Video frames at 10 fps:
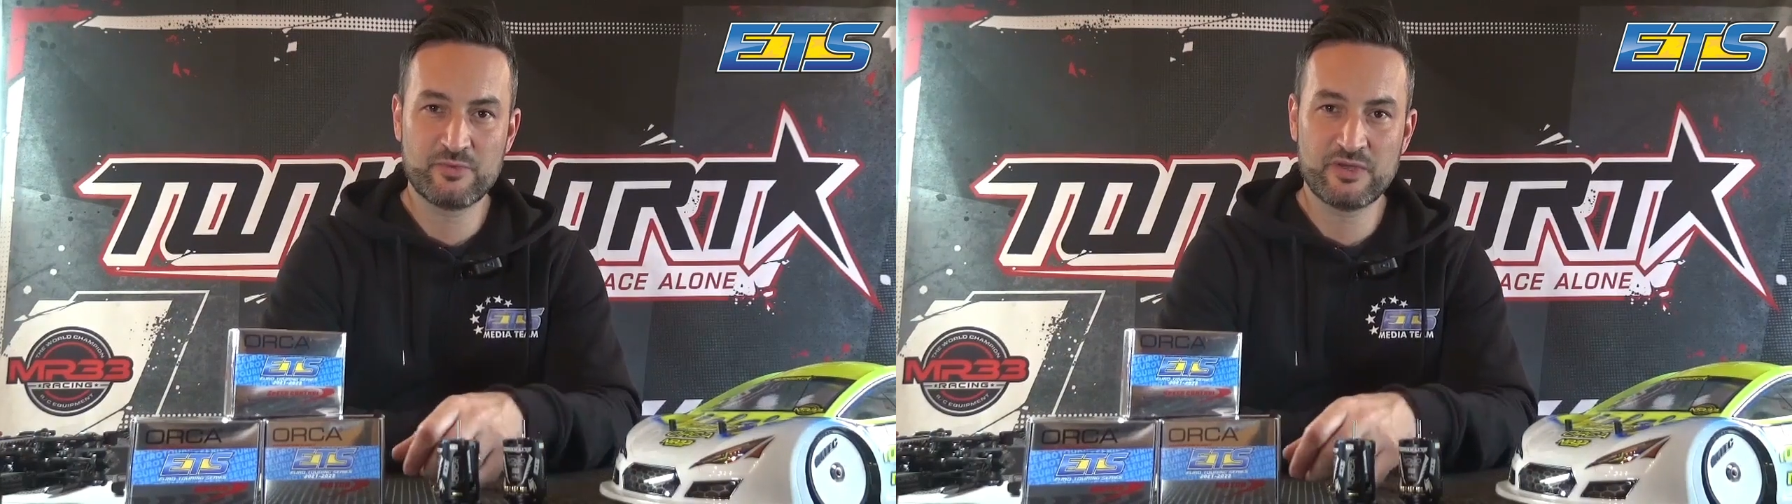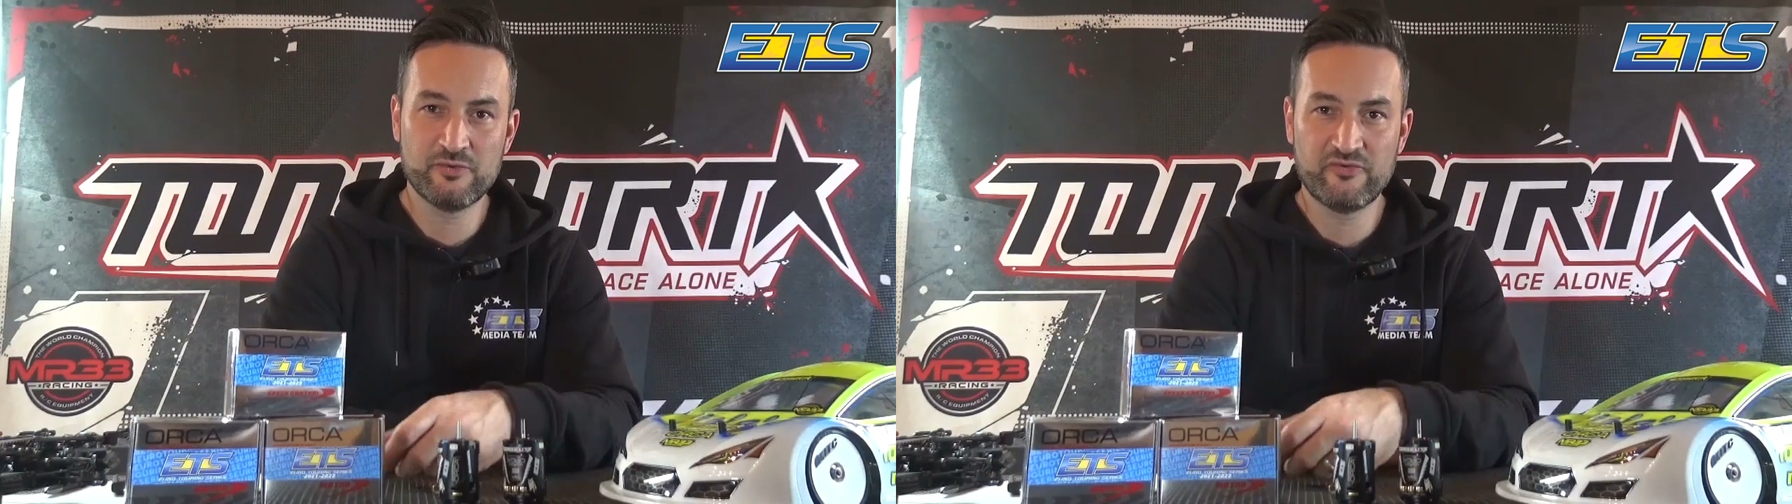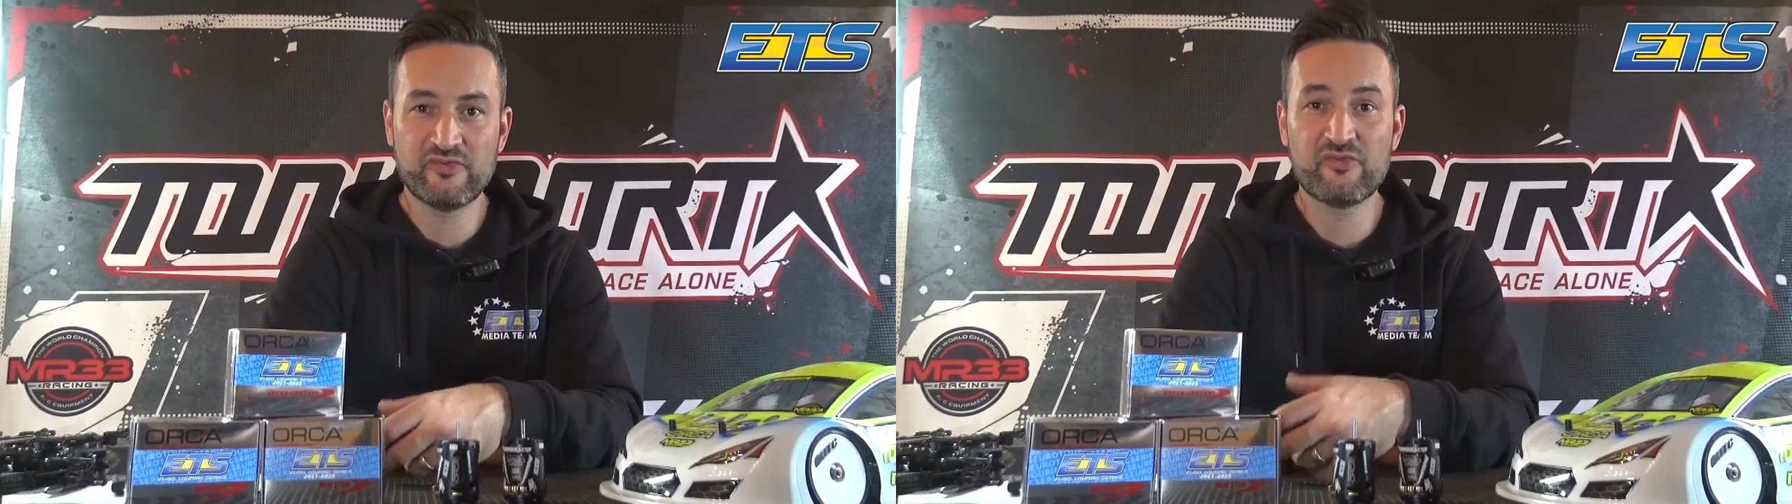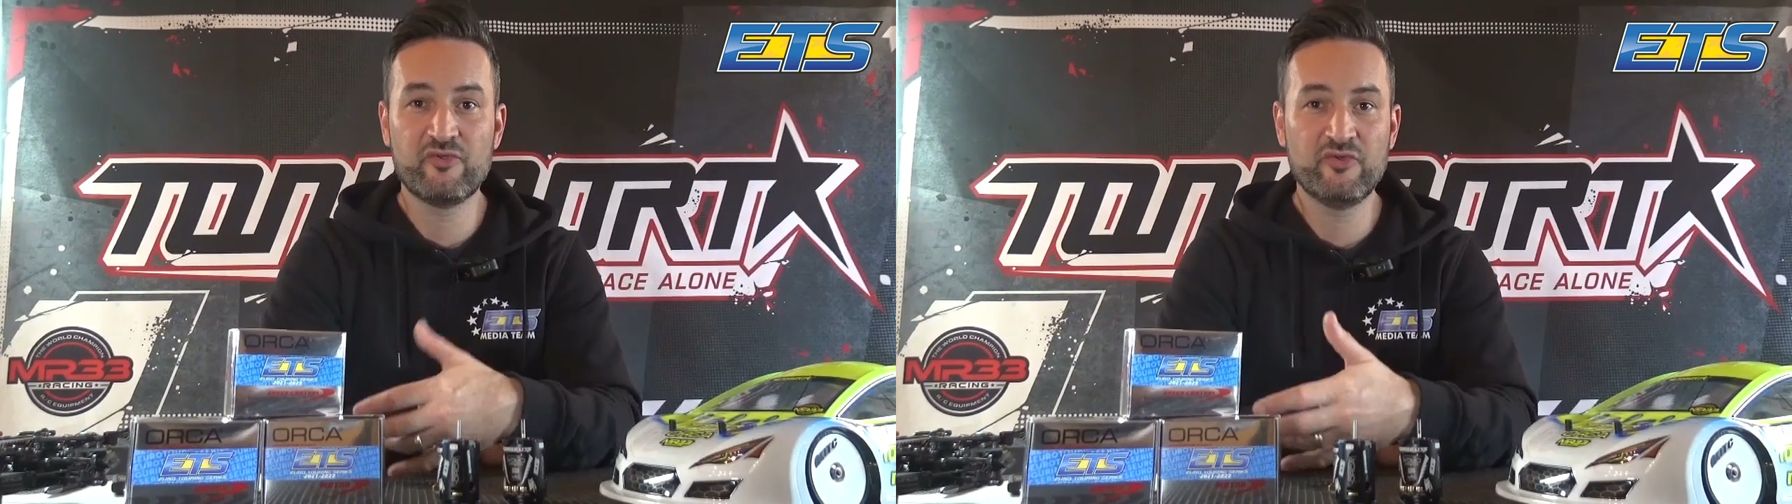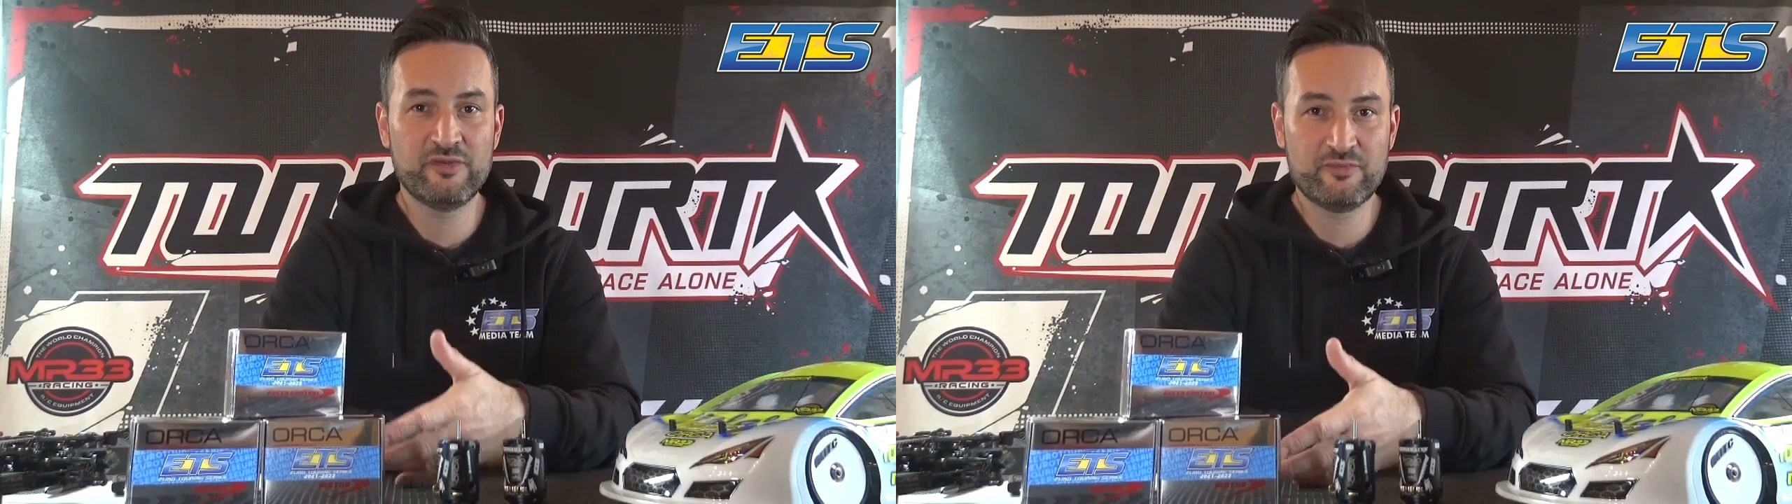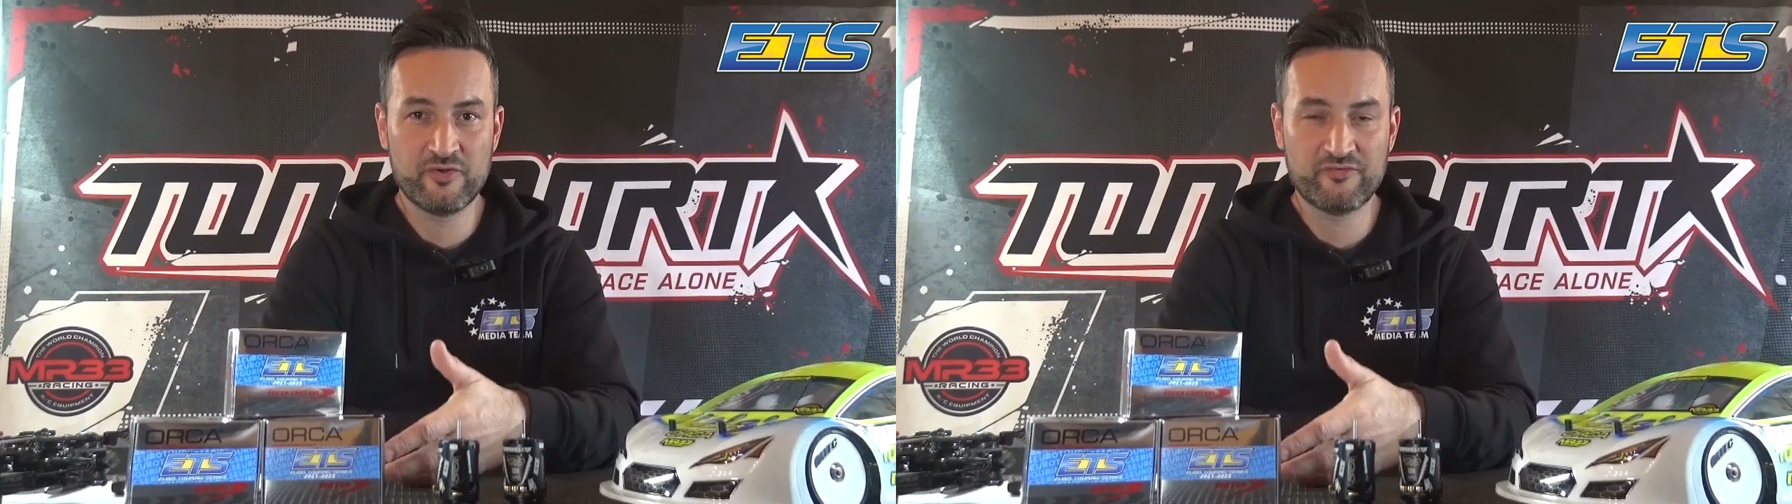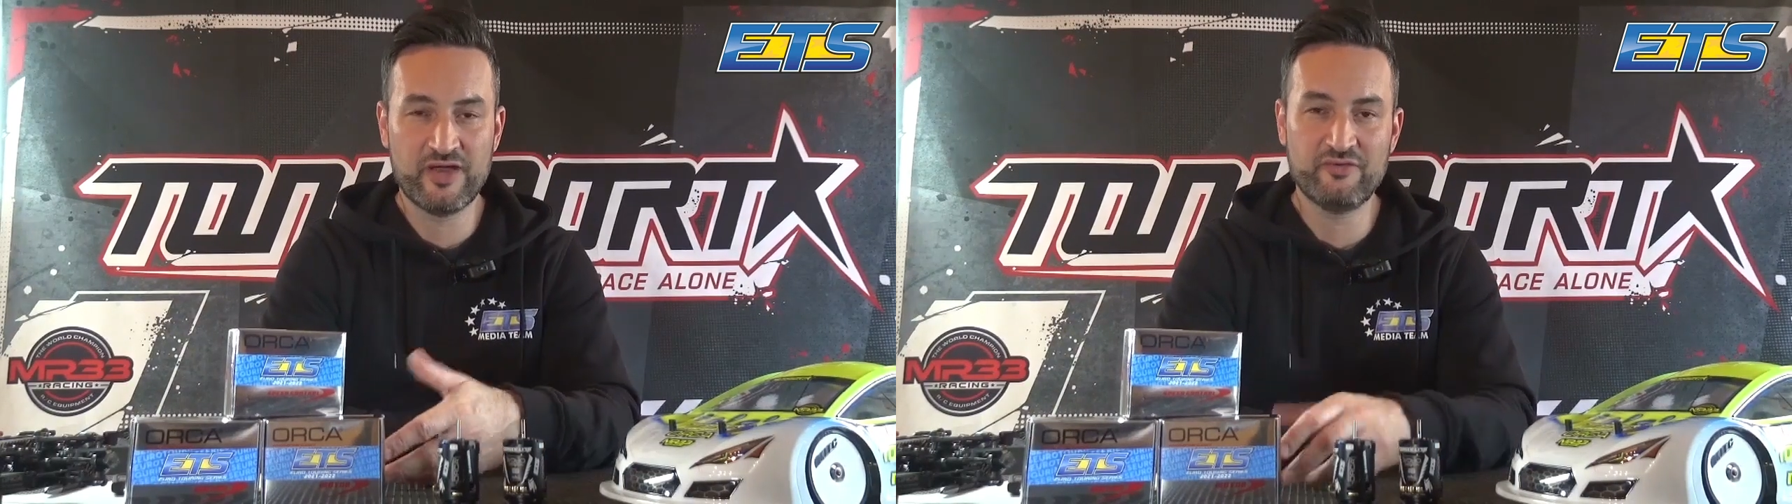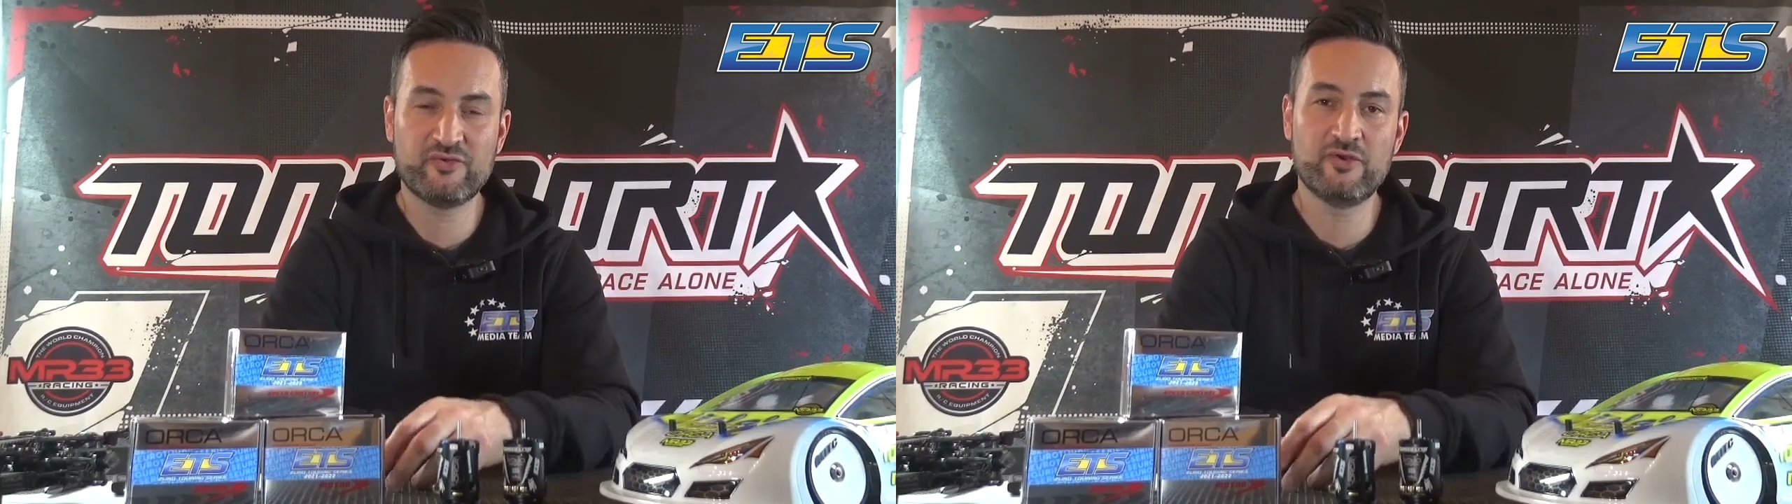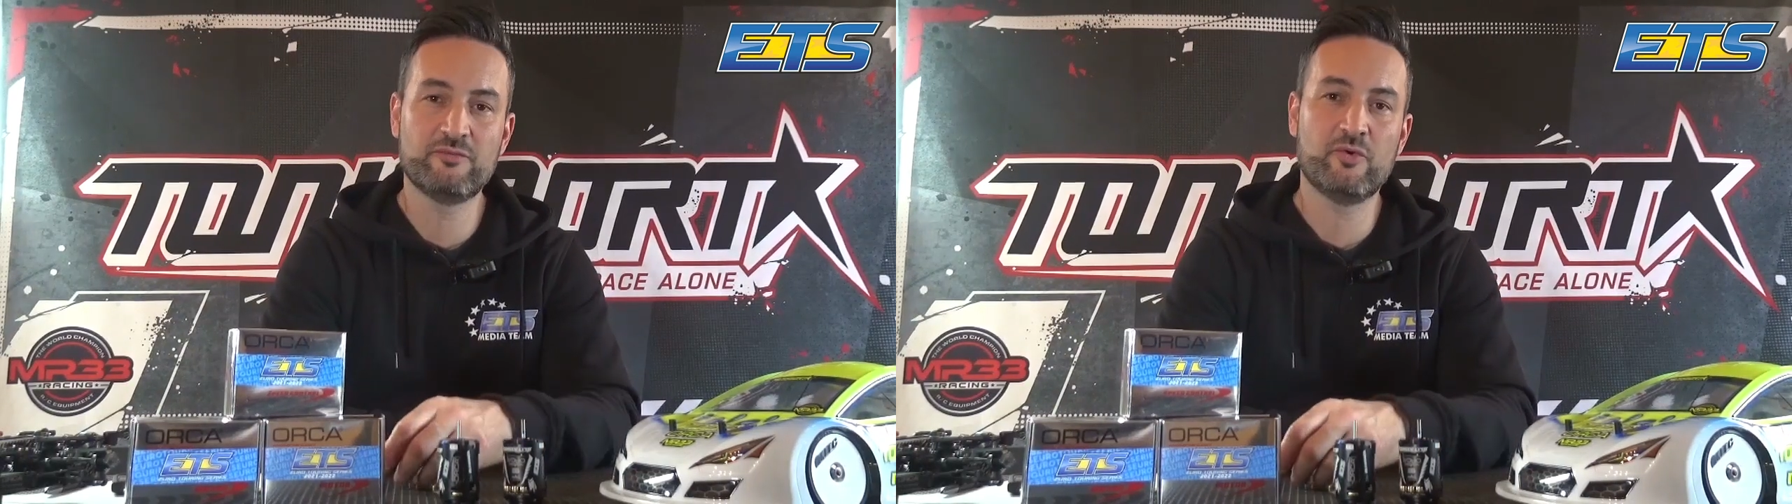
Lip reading: we used 13.5 turn